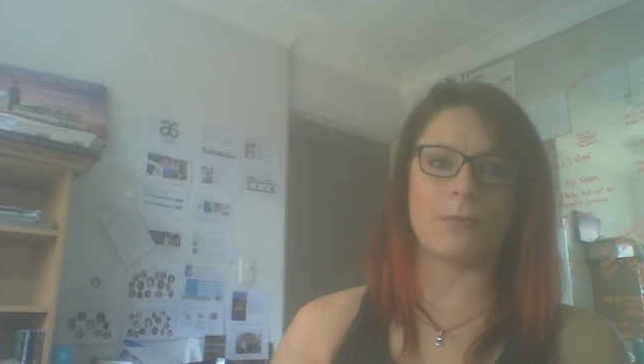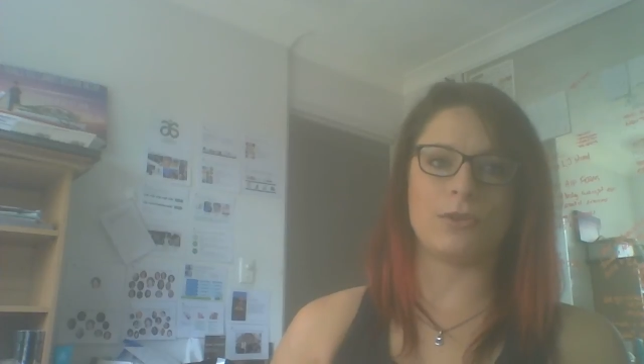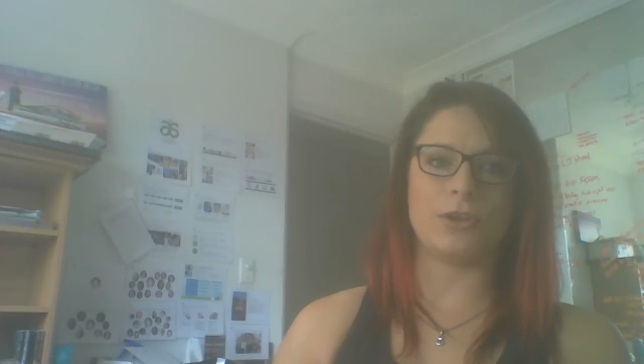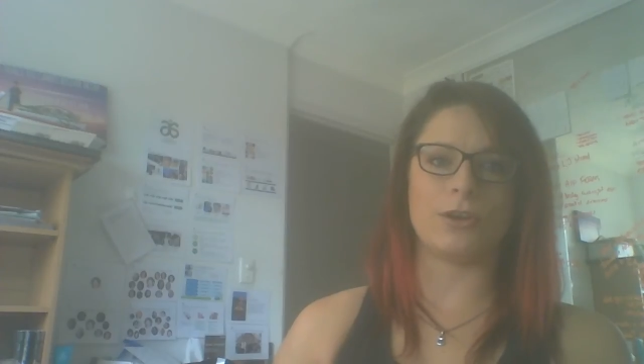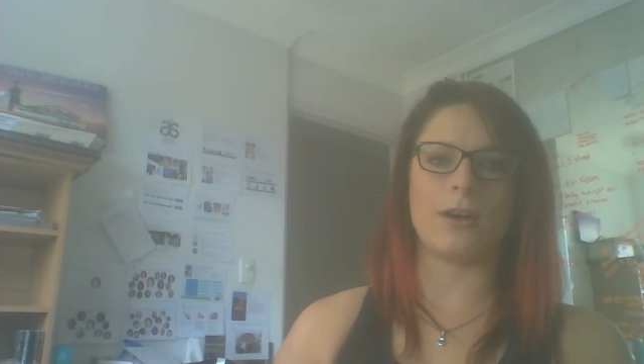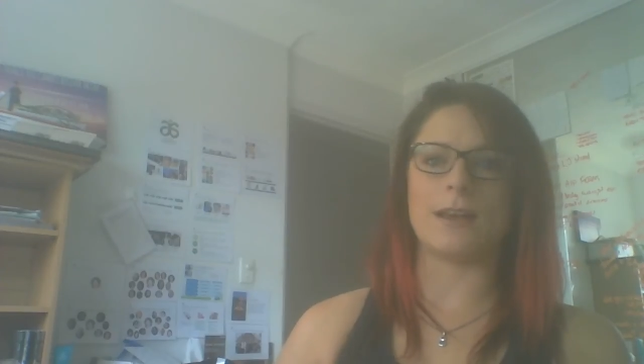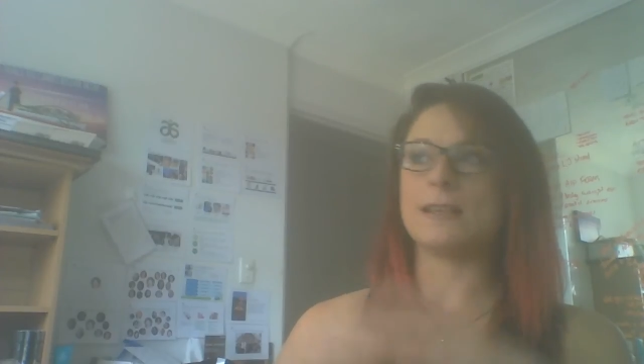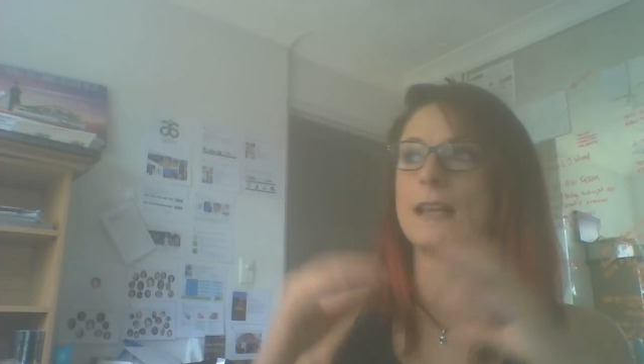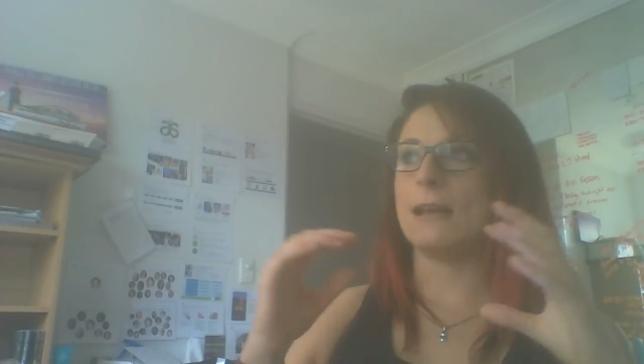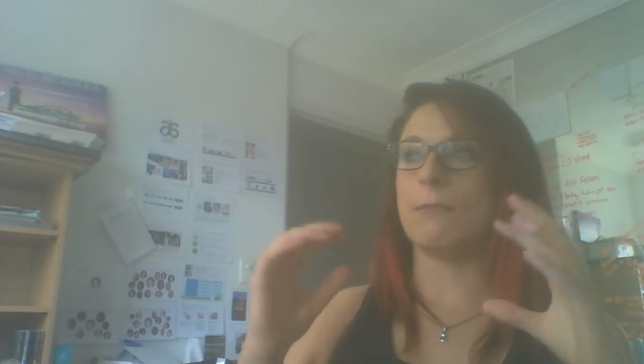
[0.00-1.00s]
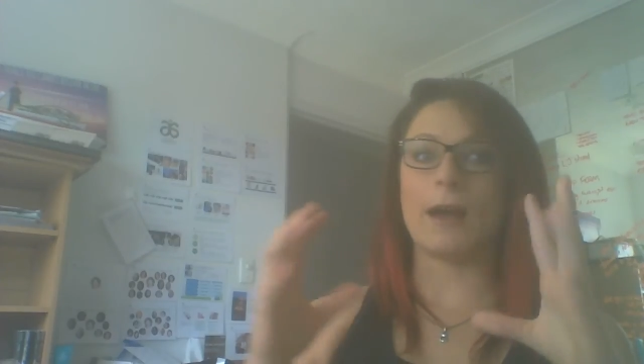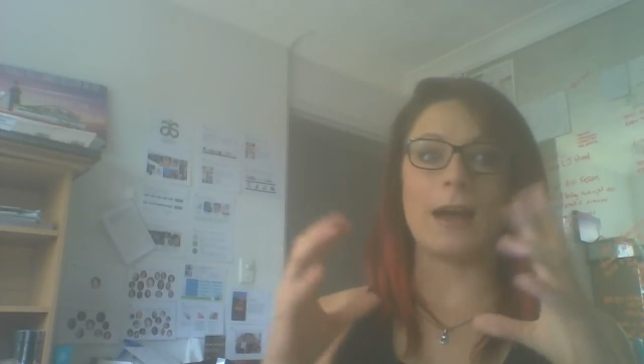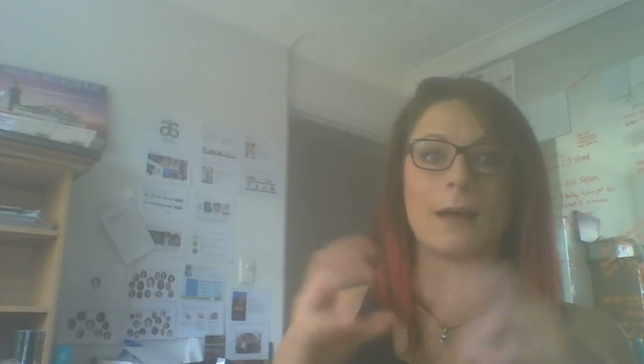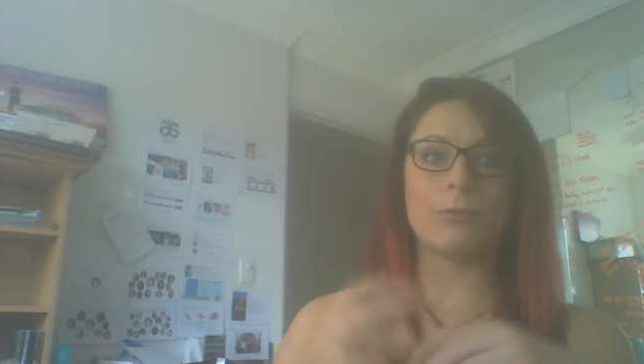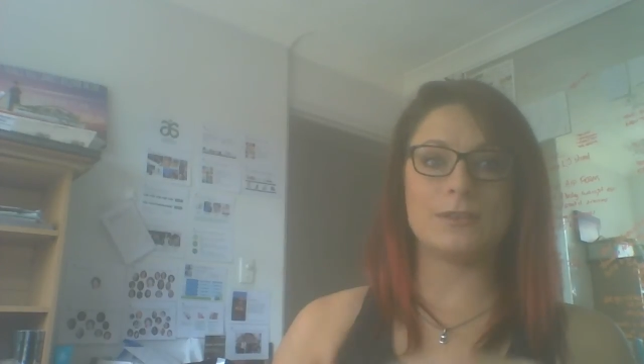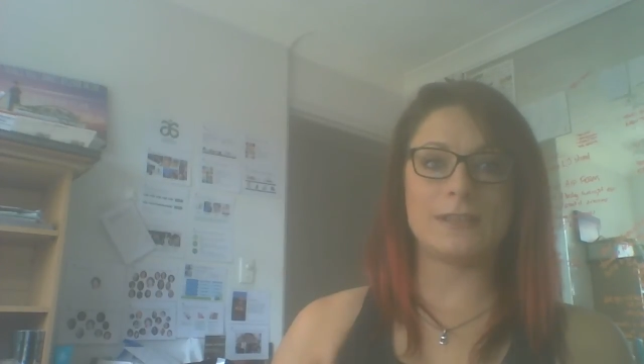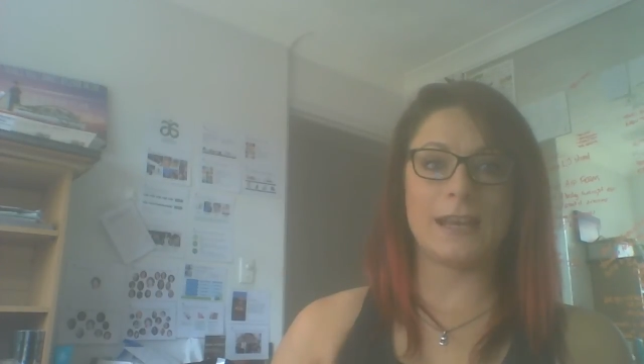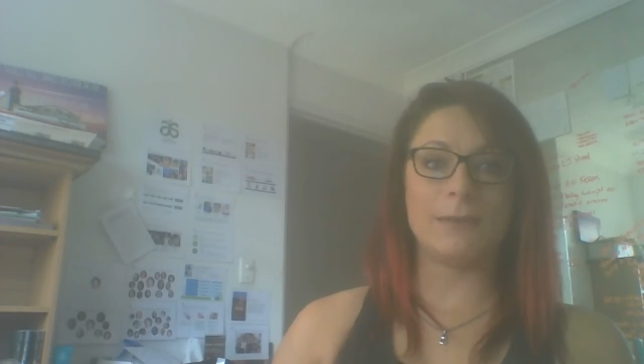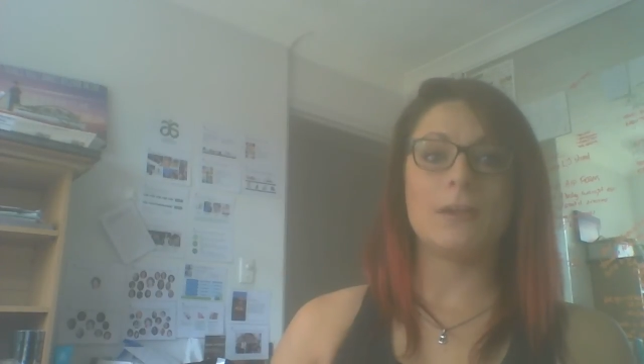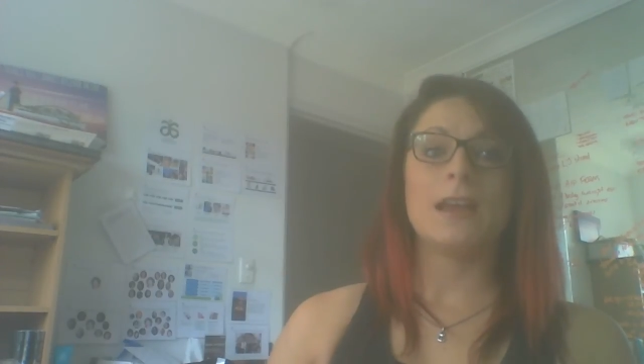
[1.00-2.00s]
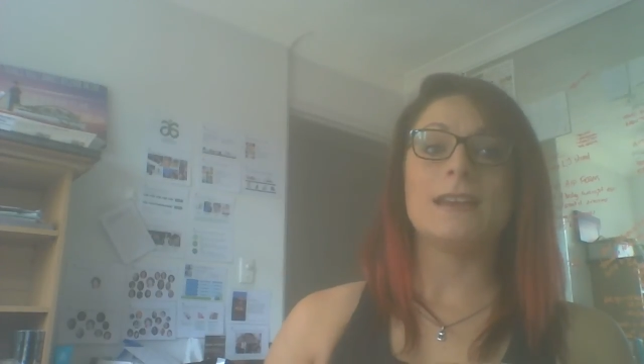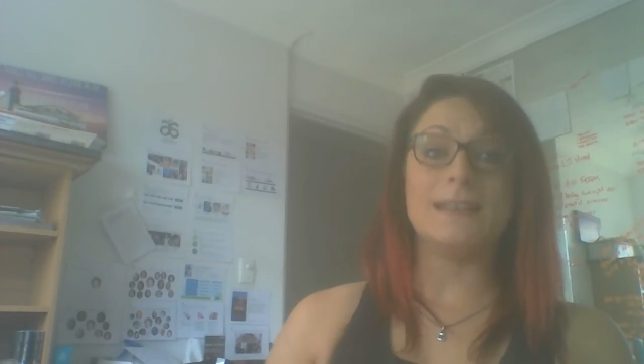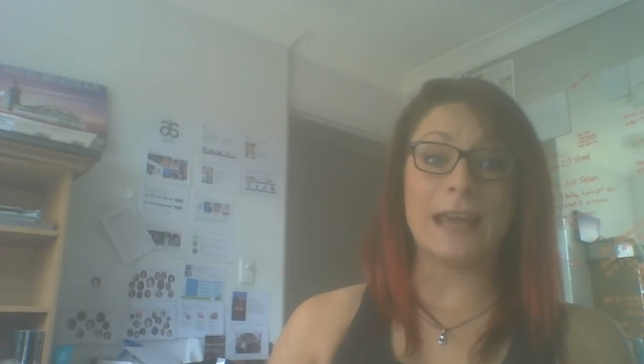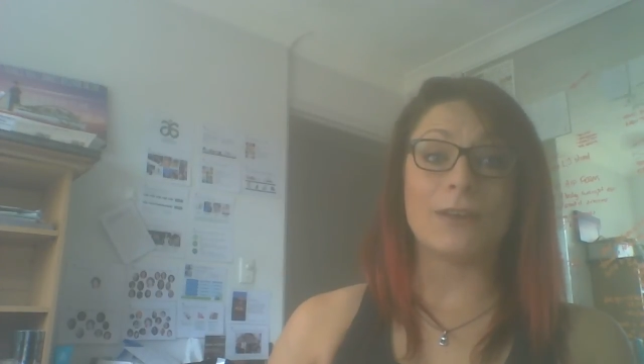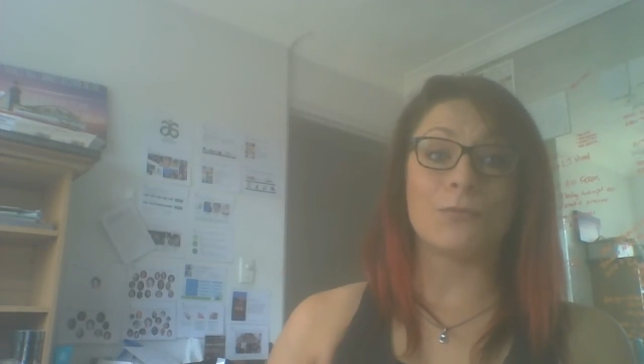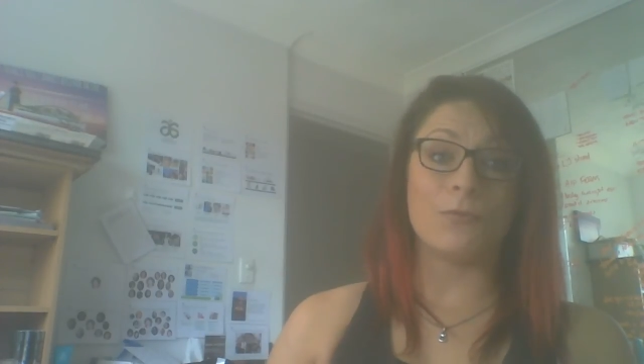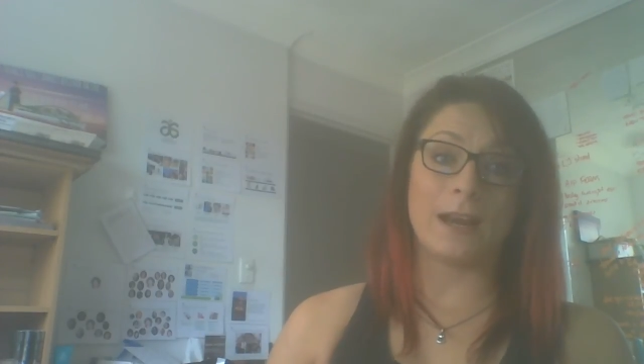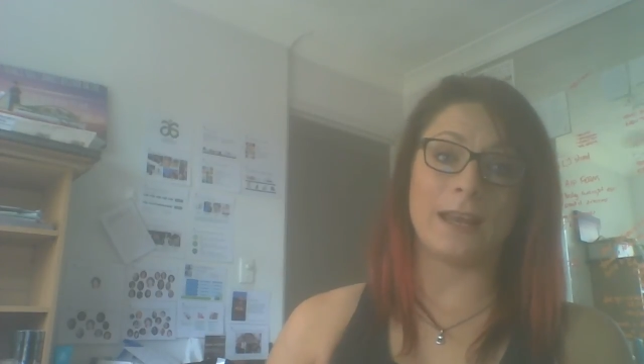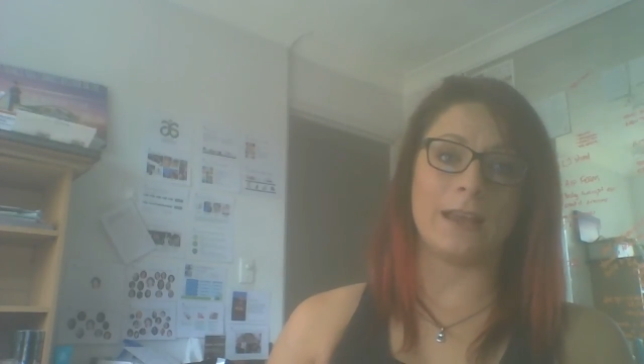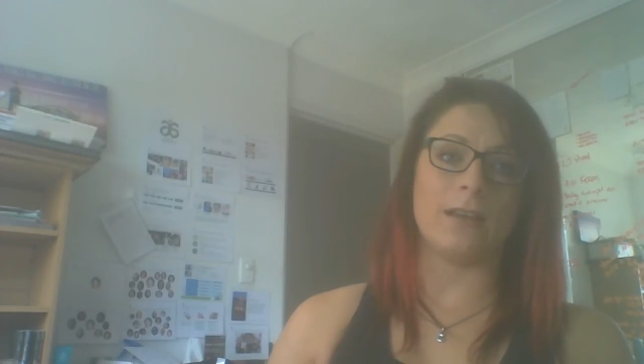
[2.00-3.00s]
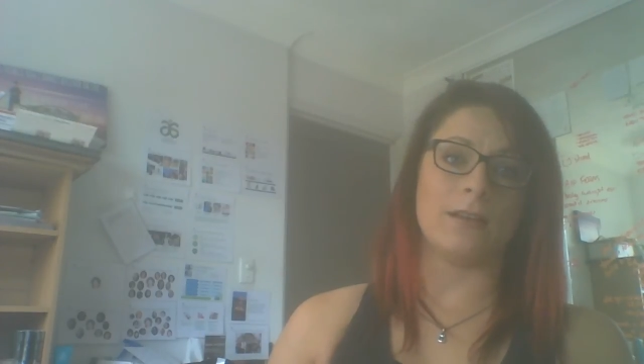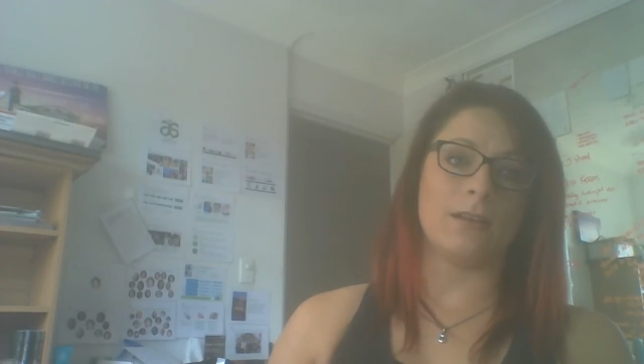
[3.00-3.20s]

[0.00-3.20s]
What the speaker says: that with you guys. My Arbonne team, get ready.